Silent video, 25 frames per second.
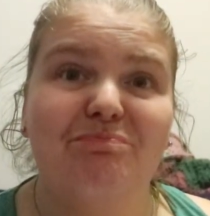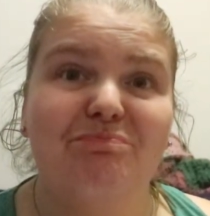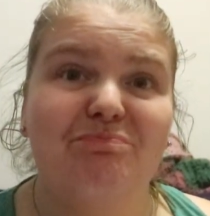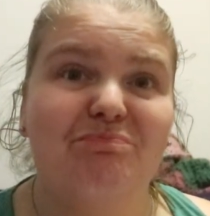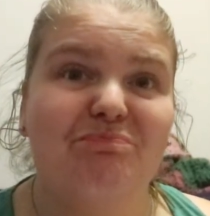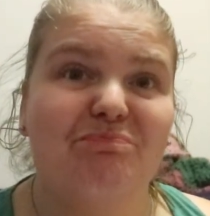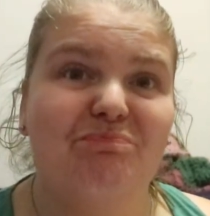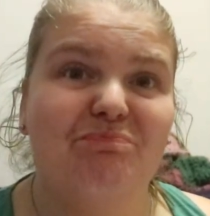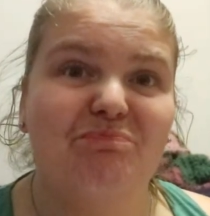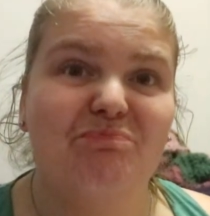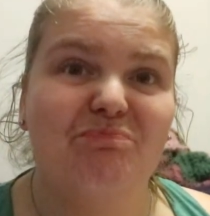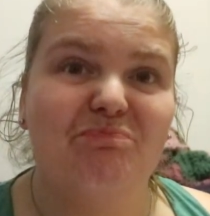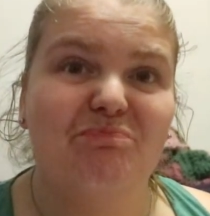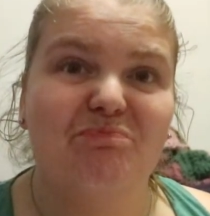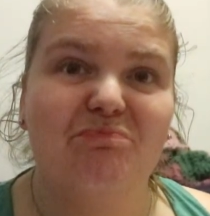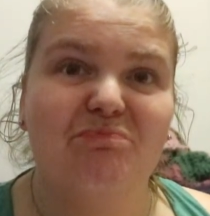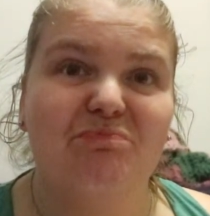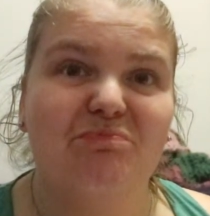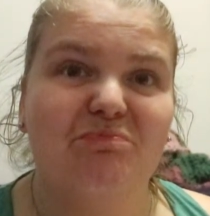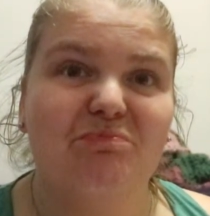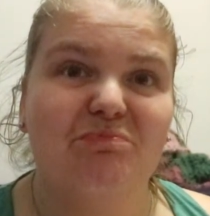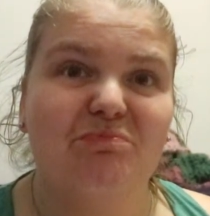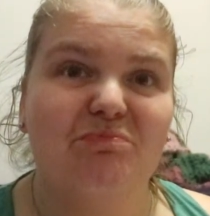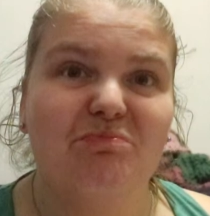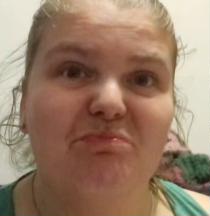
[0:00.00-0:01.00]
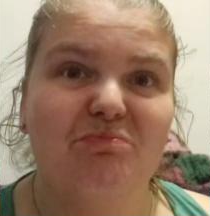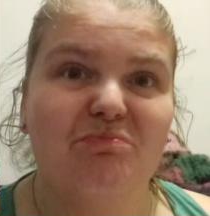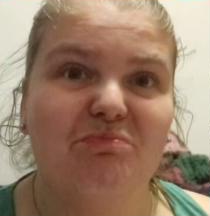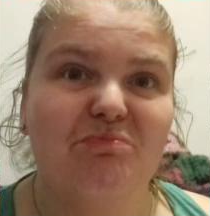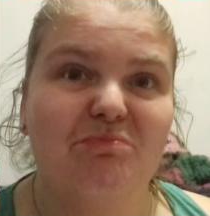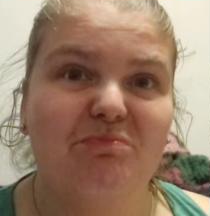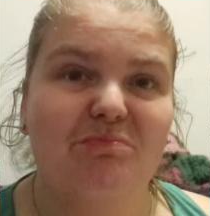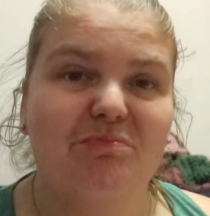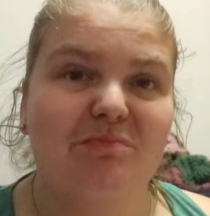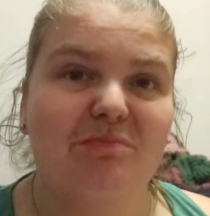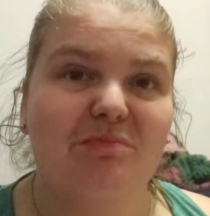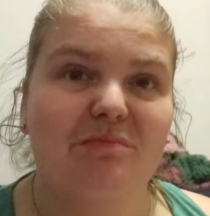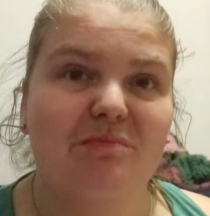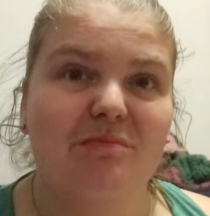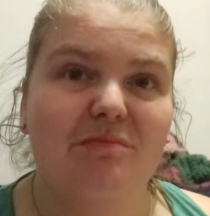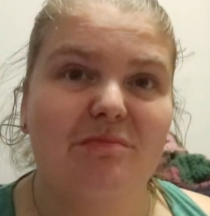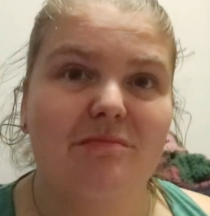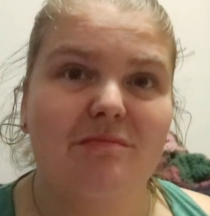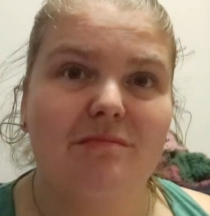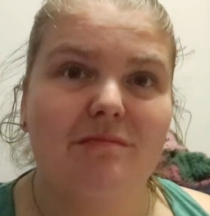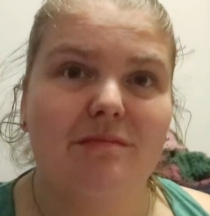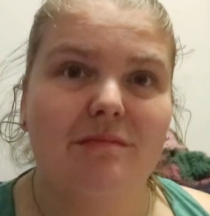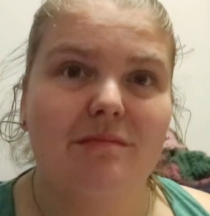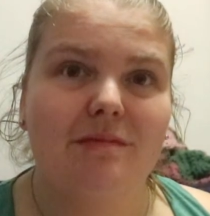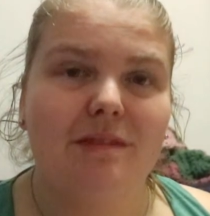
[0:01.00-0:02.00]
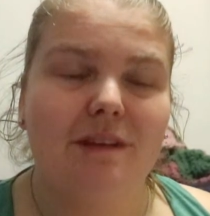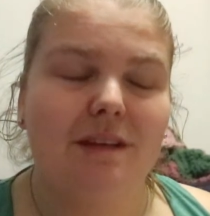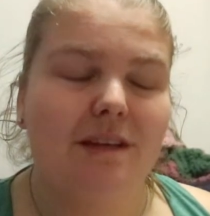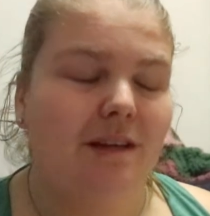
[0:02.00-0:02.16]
[no speech]